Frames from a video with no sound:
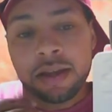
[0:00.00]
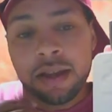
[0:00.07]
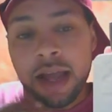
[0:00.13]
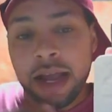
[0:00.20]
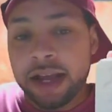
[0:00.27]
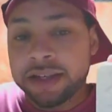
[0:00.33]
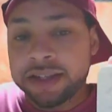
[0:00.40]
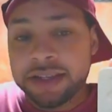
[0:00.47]

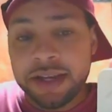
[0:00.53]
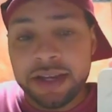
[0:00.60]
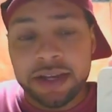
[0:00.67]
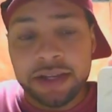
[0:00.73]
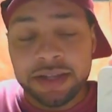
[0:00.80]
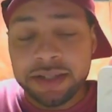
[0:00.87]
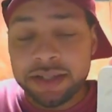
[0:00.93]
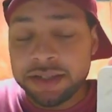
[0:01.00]
like I
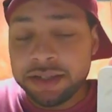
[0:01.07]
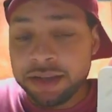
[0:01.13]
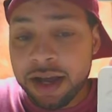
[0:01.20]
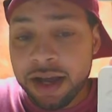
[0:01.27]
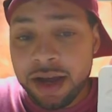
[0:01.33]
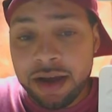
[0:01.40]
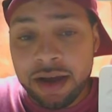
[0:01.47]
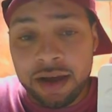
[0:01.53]
said, this is
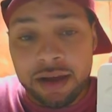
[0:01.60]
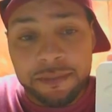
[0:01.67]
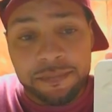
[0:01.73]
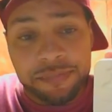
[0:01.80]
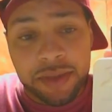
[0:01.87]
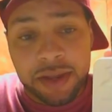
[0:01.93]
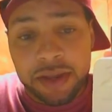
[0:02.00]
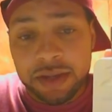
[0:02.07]
uh,
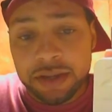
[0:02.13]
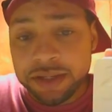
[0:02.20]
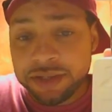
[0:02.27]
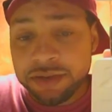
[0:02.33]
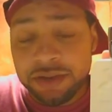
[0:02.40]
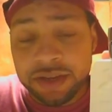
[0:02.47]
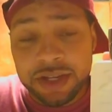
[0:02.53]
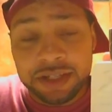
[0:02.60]
this is
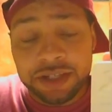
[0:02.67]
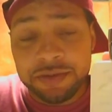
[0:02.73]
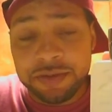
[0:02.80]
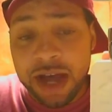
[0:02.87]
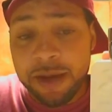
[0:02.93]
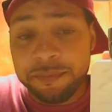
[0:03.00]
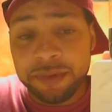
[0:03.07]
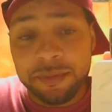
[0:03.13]
gonna get you
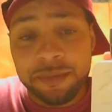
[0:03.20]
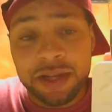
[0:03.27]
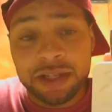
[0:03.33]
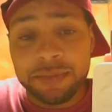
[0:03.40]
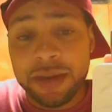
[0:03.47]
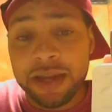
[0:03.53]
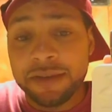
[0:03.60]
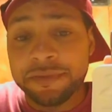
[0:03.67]

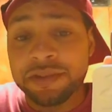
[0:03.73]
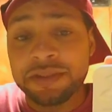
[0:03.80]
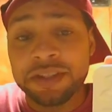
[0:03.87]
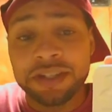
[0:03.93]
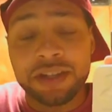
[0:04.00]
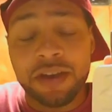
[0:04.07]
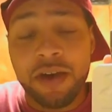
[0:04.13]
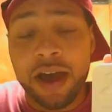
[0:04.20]
compliments, man. If you
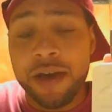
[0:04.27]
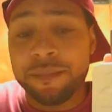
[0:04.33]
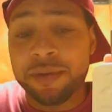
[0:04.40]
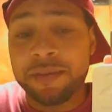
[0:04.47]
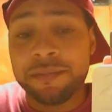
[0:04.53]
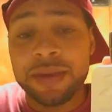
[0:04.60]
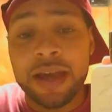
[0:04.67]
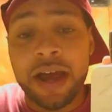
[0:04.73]
just so
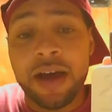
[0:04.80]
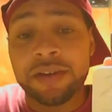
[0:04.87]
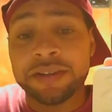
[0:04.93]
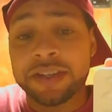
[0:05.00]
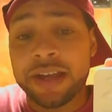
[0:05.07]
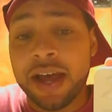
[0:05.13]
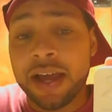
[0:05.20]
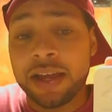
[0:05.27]
happen to be
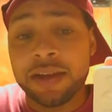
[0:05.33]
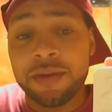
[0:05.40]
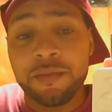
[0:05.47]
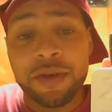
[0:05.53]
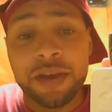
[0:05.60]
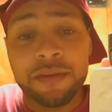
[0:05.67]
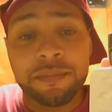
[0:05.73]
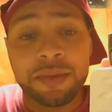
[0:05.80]
outside and the
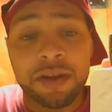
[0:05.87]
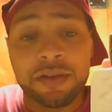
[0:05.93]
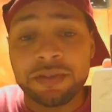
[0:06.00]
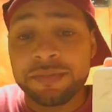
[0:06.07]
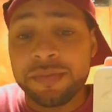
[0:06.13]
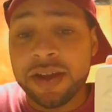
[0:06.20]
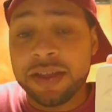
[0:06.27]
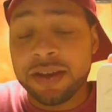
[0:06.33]
wind
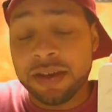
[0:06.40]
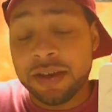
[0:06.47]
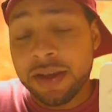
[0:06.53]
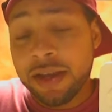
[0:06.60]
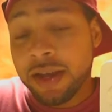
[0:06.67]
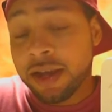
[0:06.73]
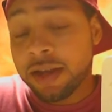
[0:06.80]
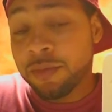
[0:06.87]
blows, brother,
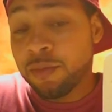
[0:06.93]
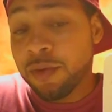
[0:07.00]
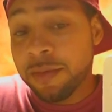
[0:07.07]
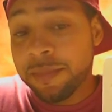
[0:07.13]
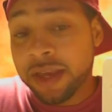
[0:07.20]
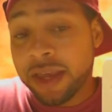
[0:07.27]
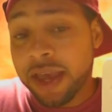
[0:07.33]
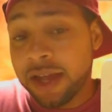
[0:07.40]
and a
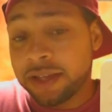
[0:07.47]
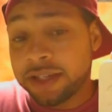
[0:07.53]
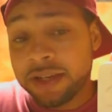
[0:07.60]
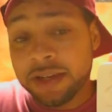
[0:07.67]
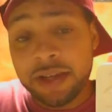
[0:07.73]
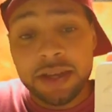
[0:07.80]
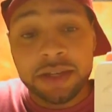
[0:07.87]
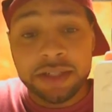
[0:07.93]
woman catch
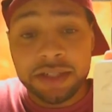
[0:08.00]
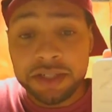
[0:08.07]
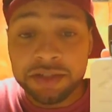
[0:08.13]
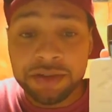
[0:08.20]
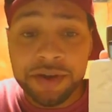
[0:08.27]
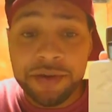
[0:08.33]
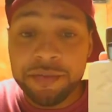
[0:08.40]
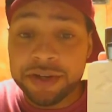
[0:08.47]
it,
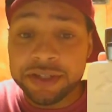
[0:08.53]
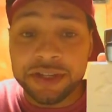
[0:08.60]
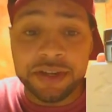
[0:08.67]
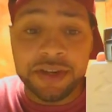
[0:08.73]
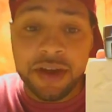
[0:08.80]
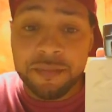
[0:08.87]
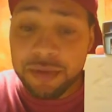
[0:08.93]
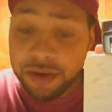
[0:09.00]
she's gonna want
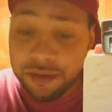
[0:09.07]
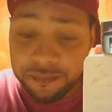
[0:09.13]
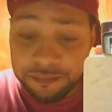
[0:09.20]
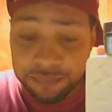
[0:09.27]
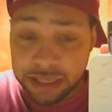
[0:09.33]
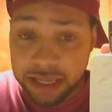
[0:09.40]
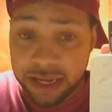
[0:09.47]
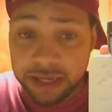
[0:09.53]
your number.
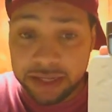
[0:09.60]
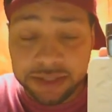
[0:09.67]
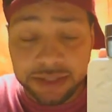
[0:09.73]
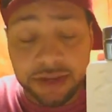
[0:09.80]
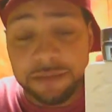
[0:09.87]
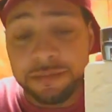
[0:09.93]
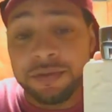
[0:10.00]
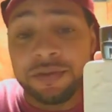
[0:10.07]
Plain and
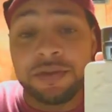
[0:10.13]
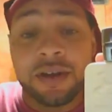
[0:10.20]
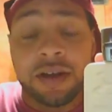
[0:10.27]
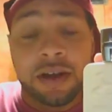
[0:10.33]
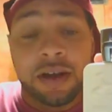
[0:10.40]
simple.